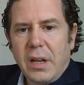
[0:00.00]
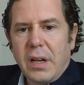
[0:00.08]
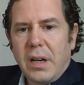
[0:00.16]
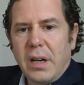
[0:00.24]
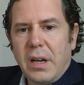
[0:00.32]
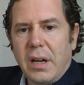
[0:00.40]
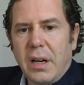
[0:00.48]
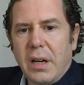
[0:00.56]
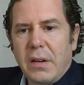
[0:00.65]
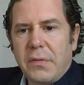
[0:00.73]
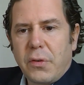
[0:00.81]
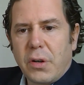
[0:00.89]

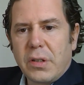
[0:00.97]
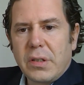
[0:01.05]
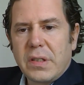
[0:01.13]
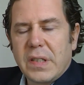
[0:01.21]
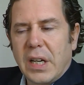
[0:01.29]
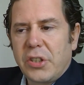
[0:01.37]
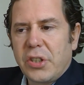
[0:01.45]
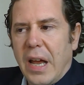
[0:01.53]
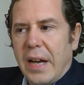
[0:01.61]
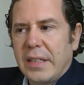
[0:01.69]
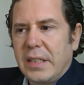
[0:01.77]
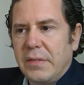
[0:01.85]
for such
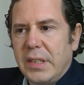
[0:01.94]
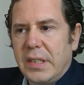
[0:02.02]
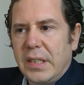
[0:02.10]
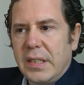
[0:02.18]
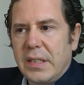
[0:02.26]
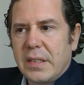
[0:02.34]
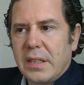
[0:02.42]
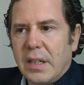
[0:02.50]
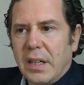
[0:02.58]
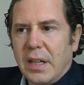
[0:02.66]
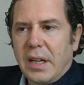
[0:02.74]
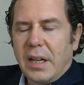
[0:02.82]
activities
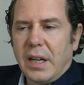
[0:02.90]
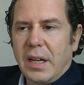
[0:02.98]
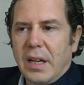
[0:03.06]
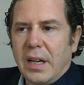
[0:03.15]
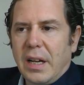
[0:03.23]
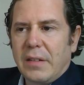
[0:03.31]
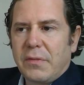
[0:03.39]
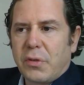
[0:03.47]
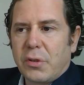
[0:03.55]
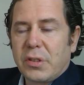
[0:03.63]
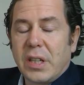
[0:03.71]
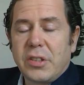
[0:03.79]
and
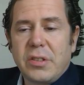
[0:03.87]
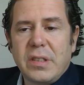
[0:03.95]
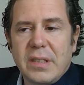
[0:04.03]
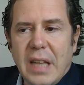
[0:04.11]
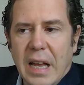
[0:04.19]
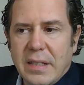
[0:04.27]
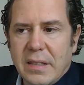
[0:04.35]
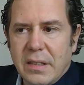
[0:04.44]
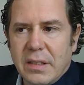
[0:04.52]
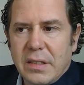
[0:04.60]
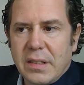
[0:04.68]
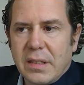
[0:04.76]
for such
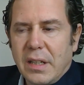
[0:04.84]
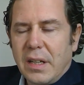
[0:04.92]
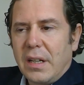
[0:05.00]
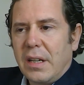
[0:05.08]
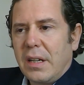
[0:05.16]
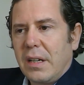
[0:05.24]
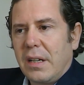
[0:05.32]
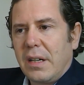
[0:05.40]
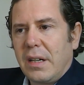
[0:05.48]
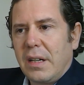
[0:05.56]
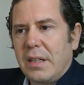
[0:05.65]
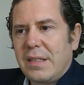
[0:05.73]
disasters
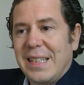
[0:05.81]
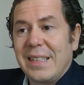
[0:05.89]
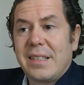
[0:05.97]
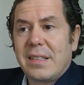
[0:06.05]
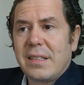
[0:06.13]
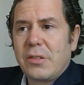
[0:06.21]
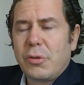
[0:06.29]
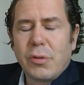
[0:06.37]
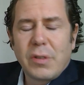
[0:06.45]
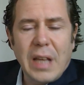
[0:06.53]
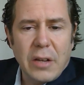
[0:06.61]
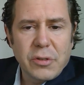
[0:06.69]
since
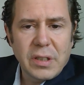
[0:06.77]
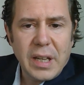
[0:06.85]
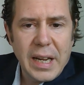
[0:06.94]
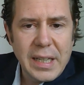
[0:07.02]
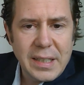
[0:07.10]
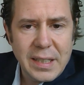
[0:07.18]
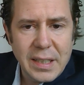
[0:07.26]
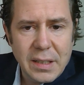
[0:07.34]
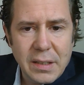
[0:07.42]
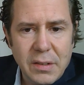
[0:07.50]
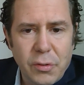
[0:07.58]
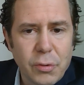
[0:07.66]

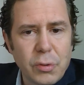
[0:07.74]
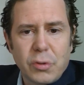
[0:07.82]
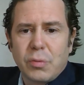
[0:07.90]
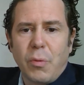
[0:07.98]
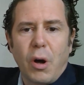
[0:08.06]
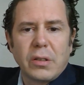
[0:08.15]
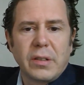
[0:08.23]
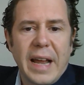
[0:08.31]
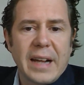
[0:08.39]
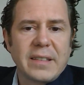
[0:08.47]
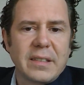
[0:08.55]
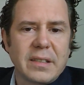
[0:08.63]
2018 through smaller
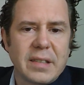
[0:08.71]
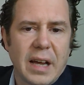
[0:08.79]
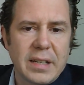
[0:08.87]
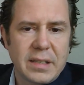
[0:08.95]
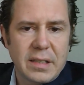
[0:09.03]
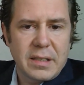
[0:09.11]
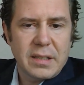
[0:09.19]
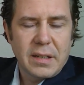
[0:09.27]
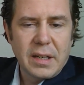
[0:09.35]
exercises.